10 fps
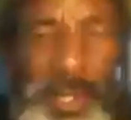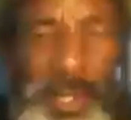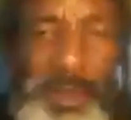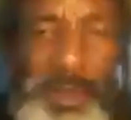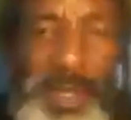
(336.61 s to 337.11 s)

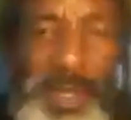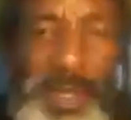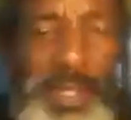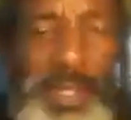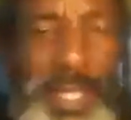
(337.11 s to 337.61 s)
unity,
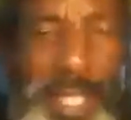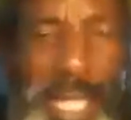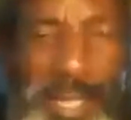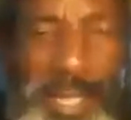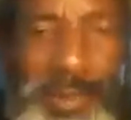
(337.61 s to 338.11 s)
and he's
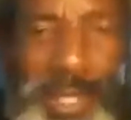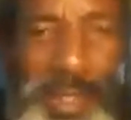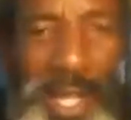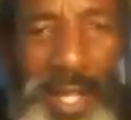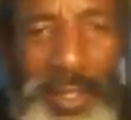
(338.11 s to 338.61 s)
not a God
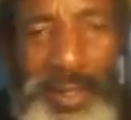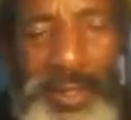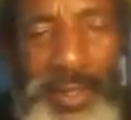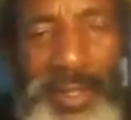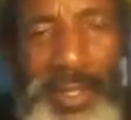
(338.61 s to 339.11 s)
of
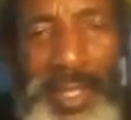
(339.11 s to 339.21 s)
disorder.